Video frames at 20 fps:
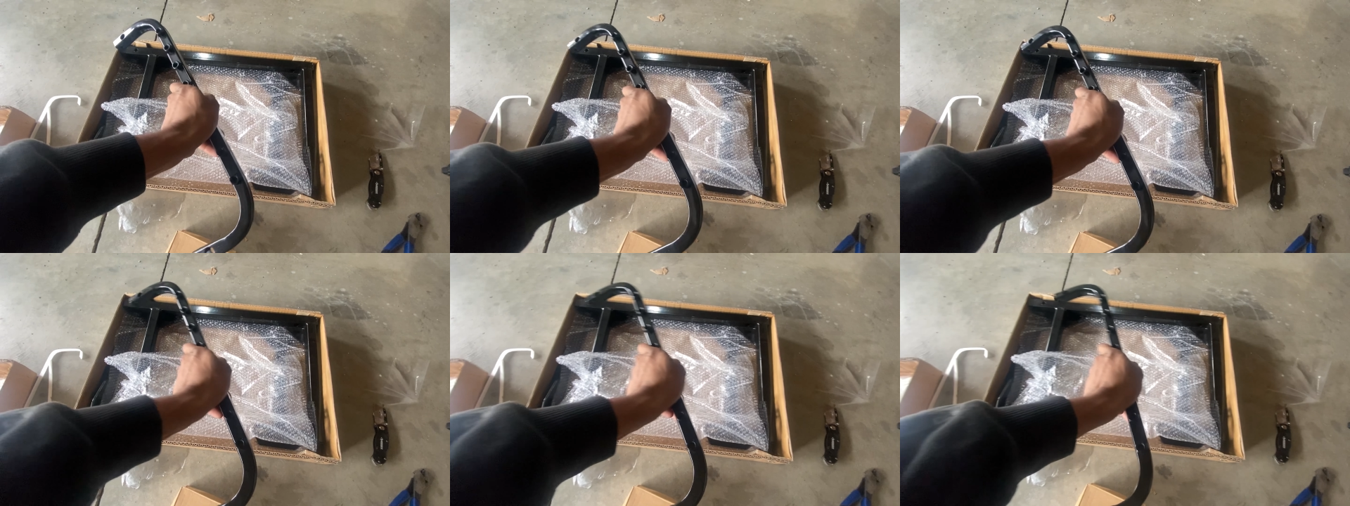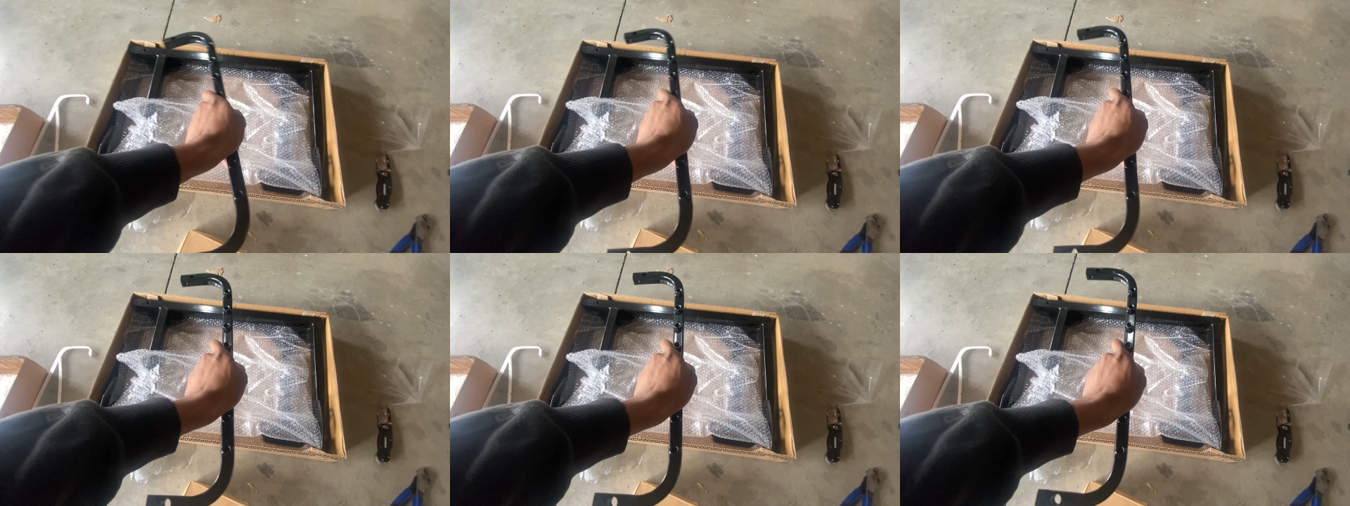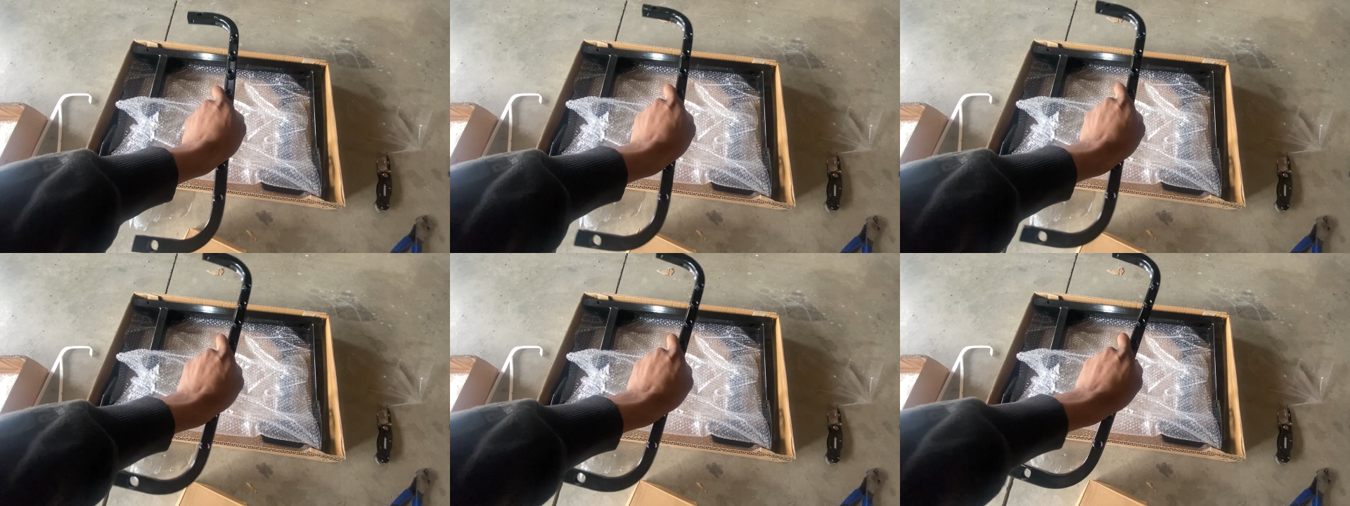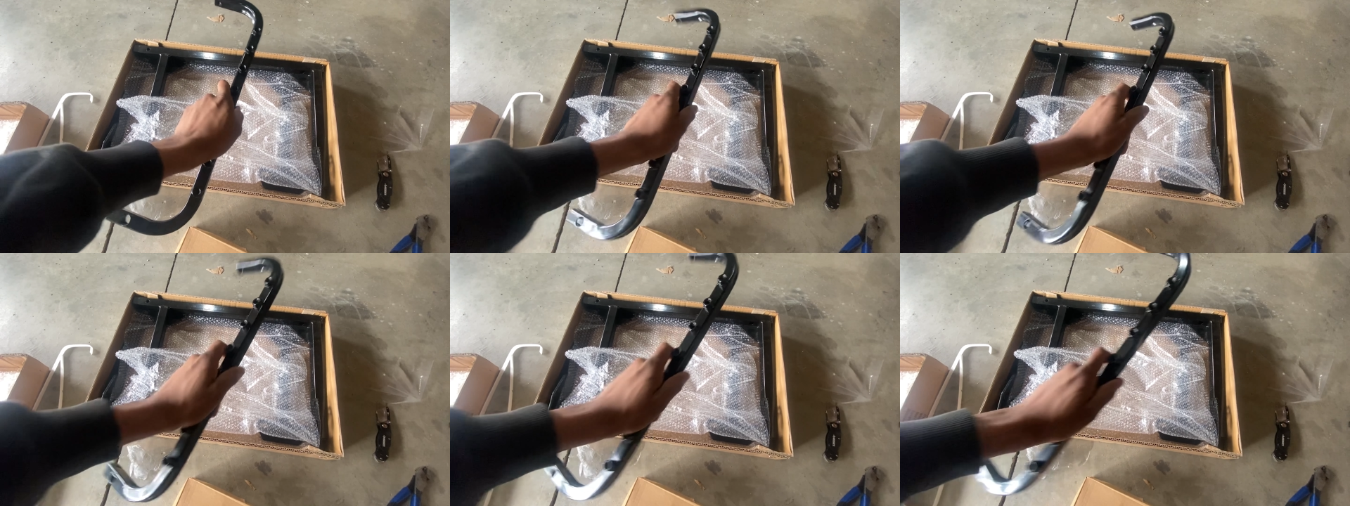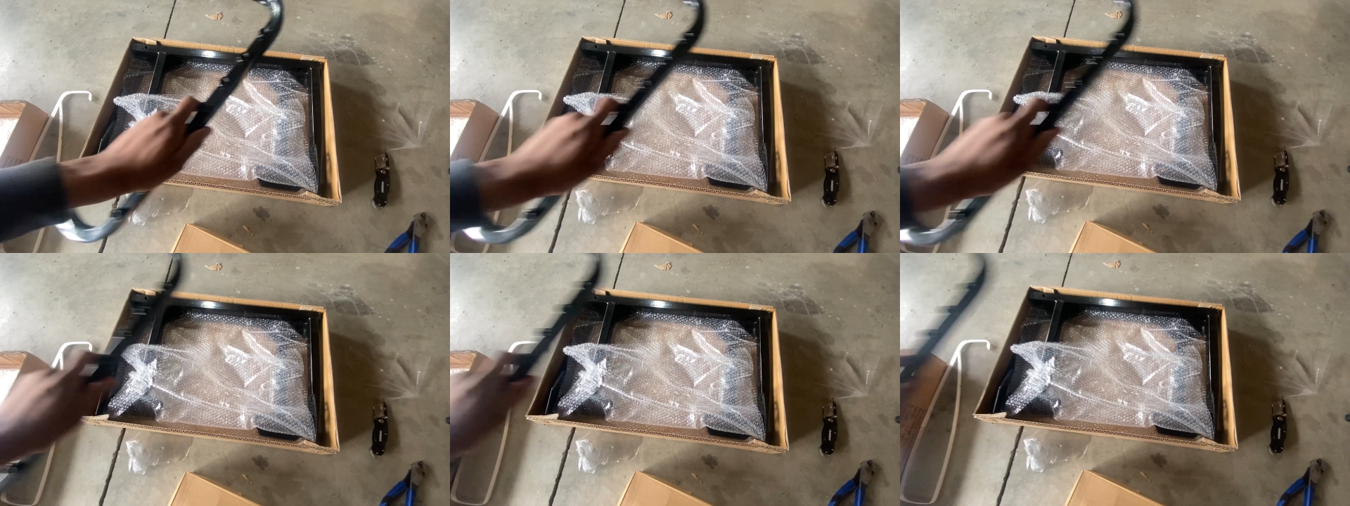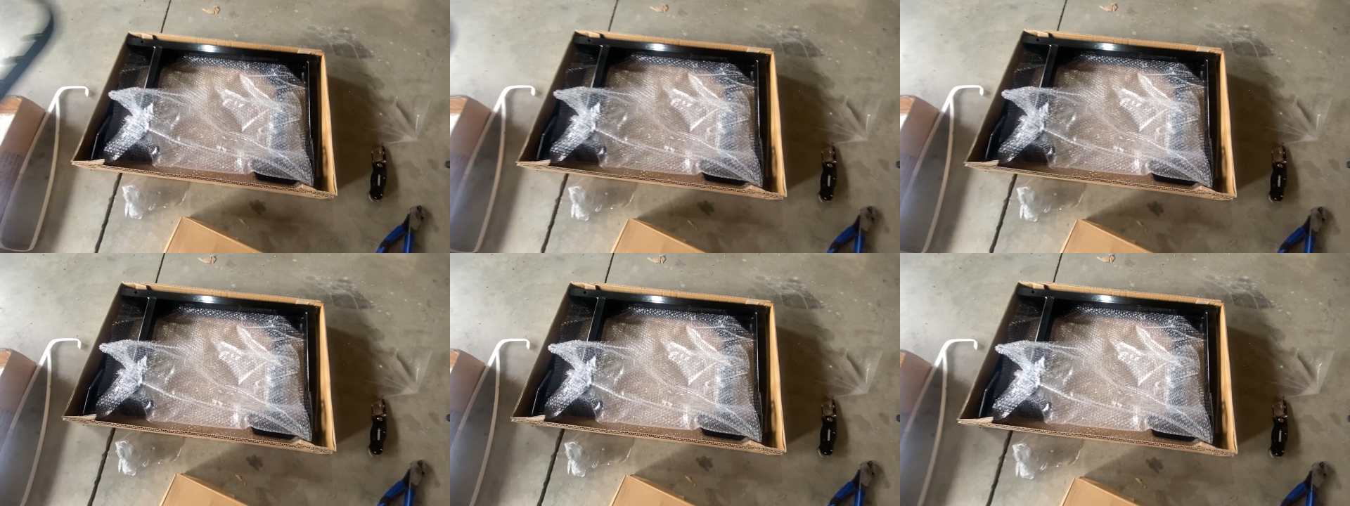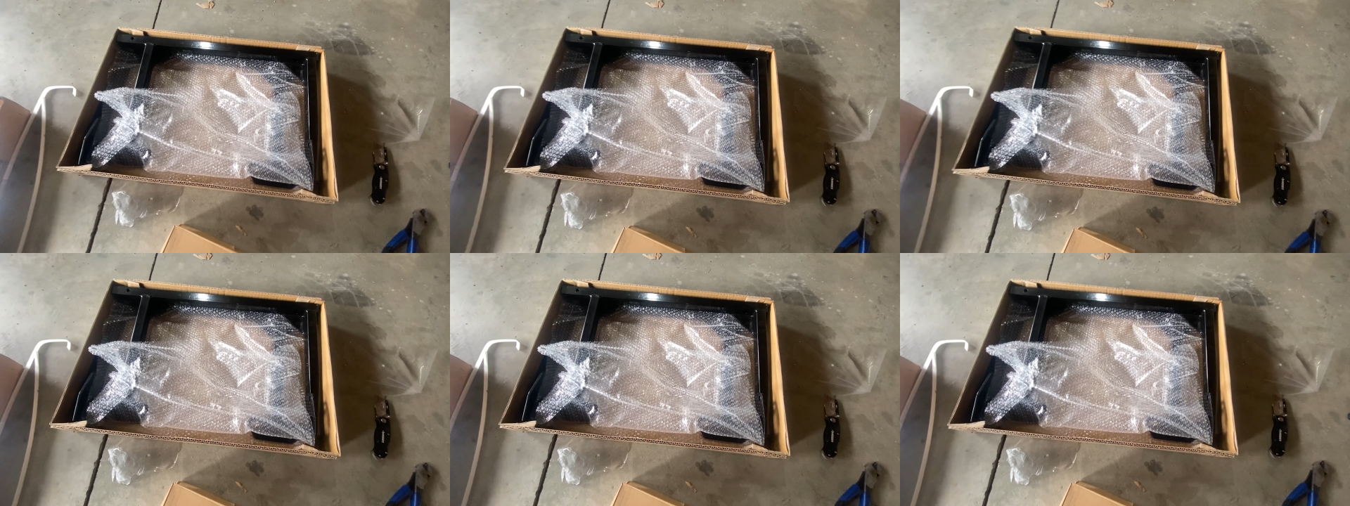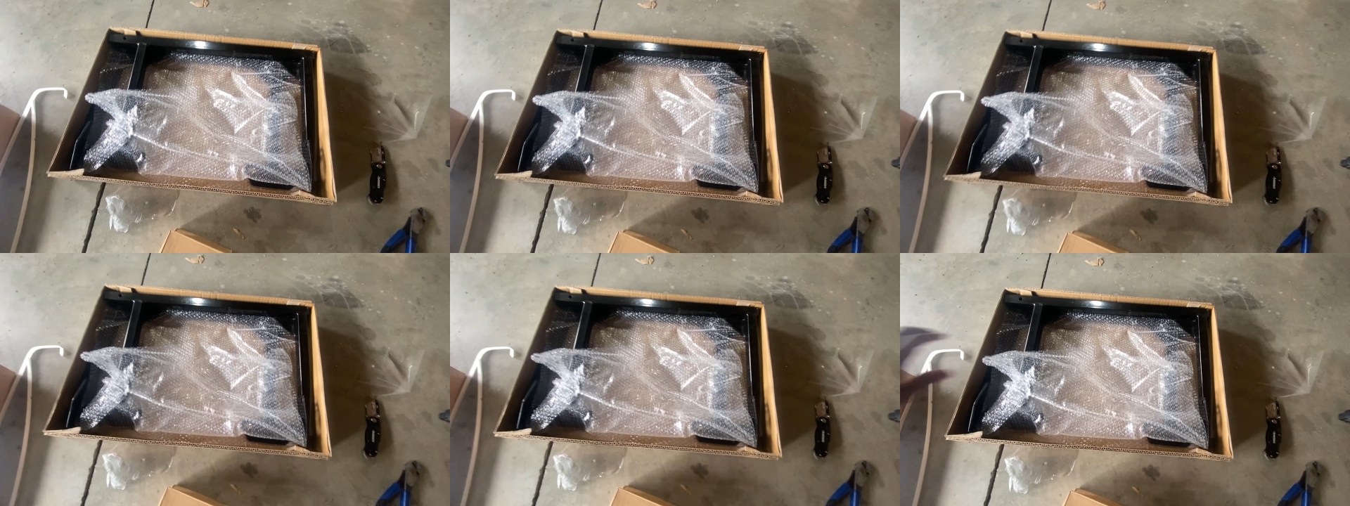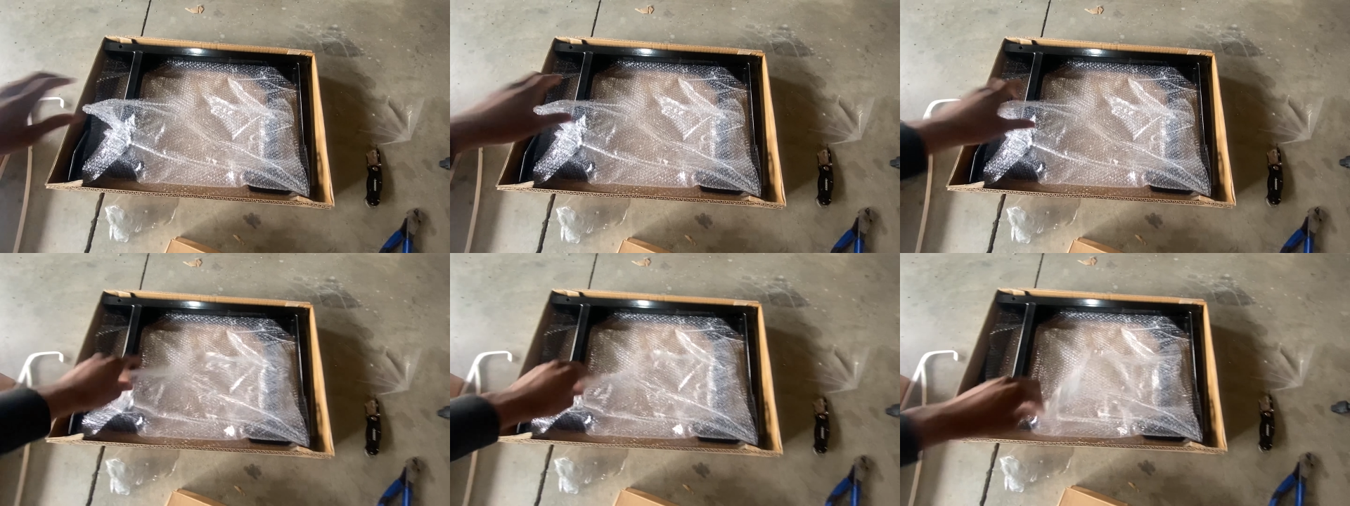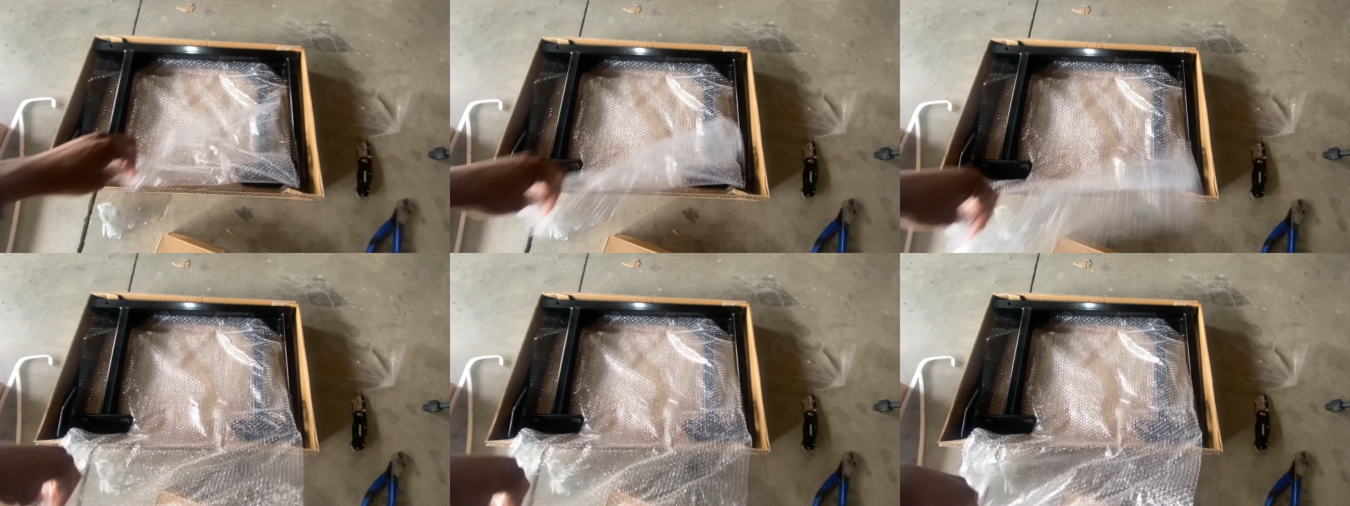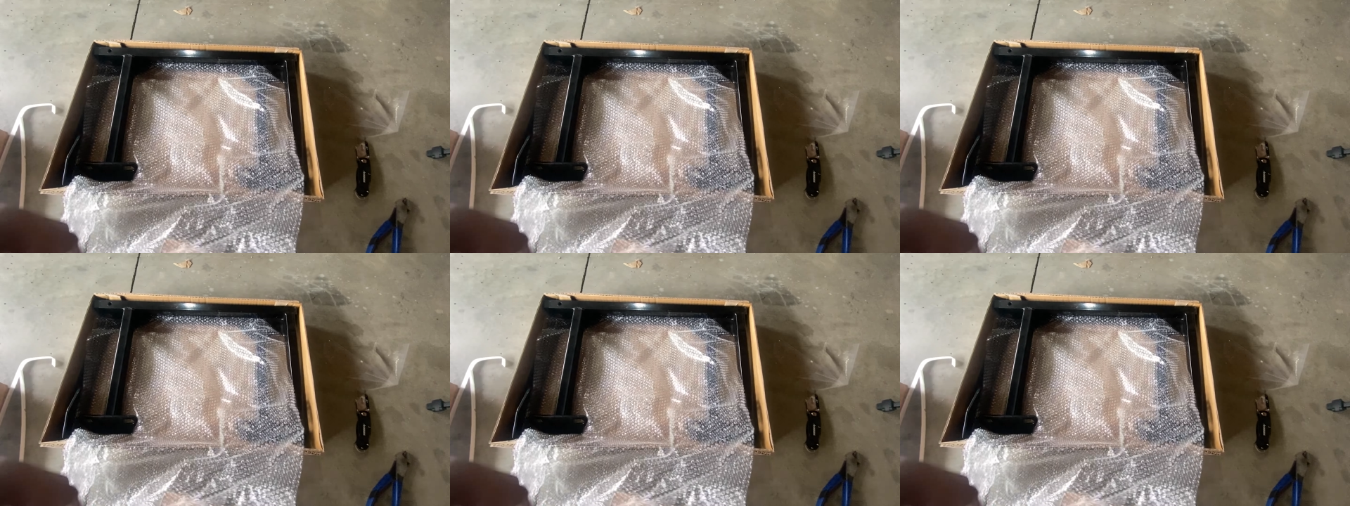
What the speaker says: (no speaker visible)